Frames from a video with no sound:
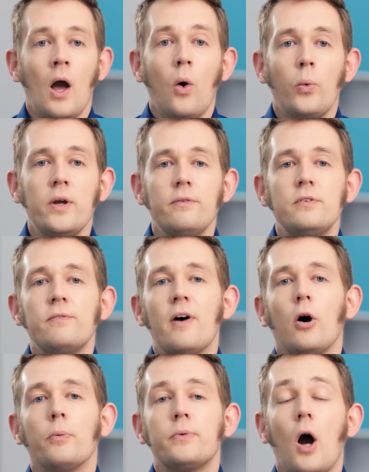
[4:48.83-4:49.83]
We have
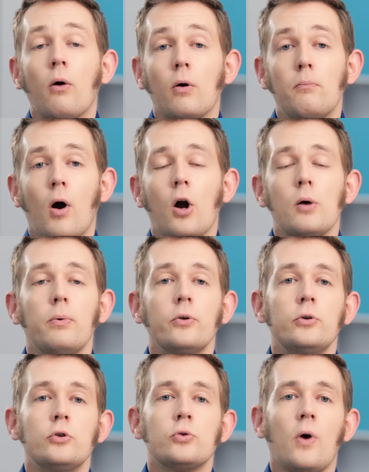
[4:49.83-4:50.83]
developed a remarkable
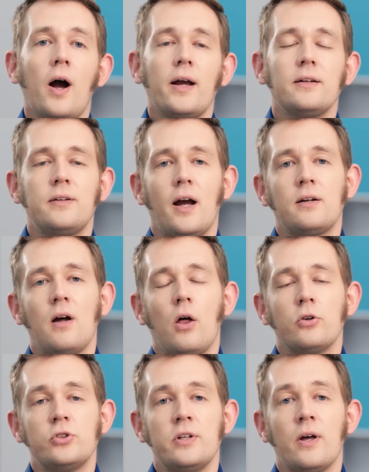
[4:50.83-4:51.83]
new drying
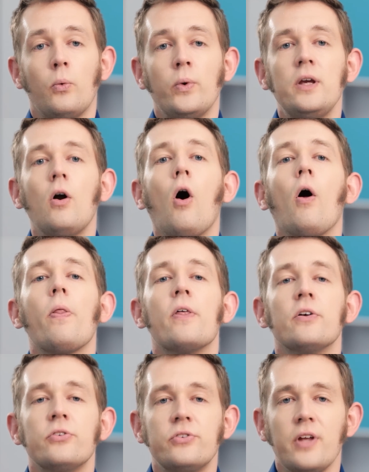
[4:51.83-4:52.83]
technology that we call the
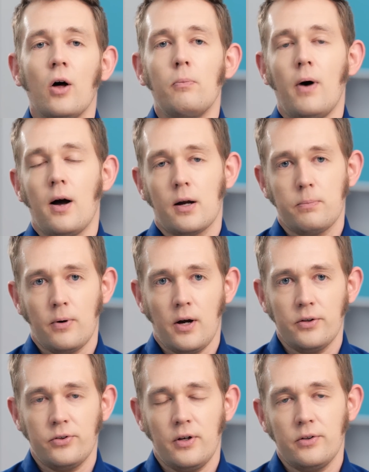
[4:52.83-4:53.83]
Stelmach
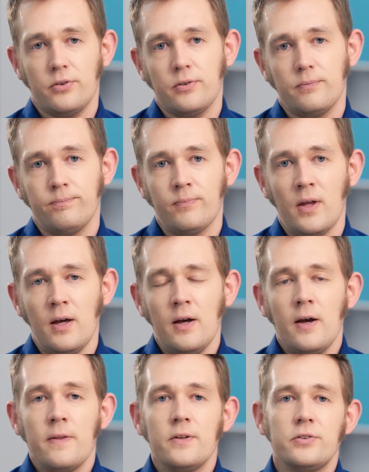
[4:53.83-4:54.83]
process.
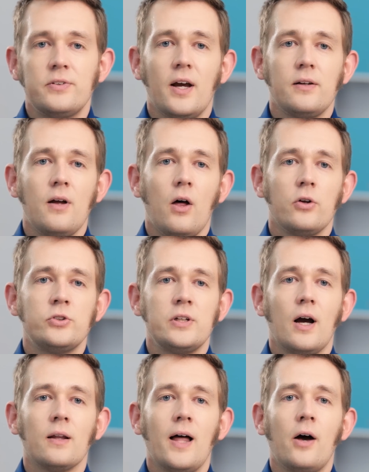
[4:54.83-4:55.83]
This technology
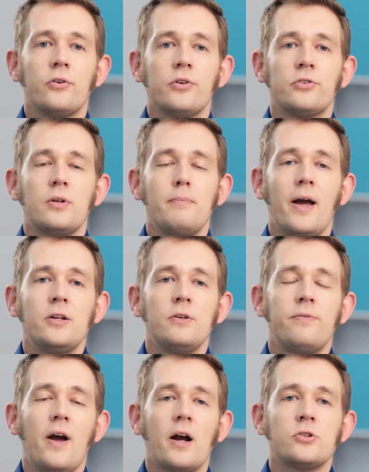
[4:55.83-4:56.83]
allows us to
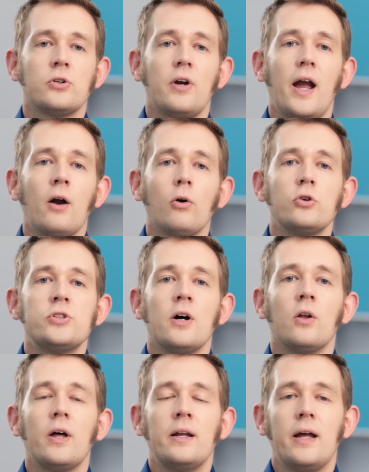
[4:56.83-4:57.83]
manufacture
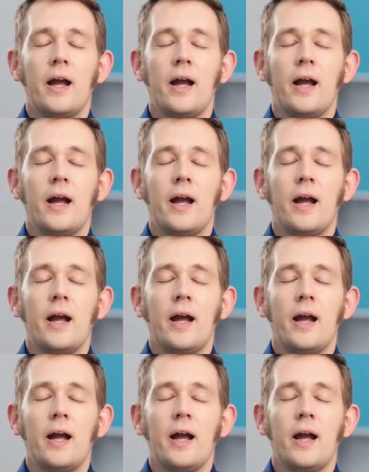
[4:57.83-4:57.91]
aerogel and